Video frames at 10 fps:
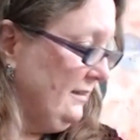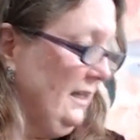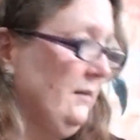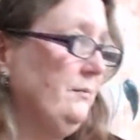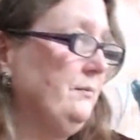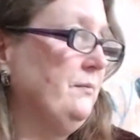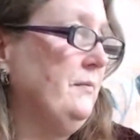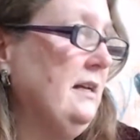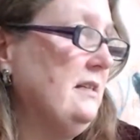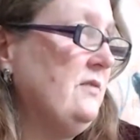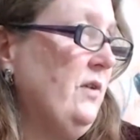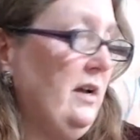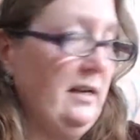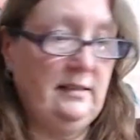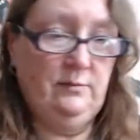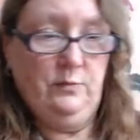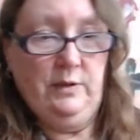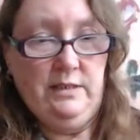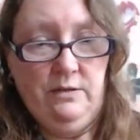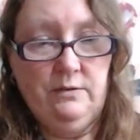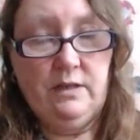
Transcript: Yeah, that's fine. We'll do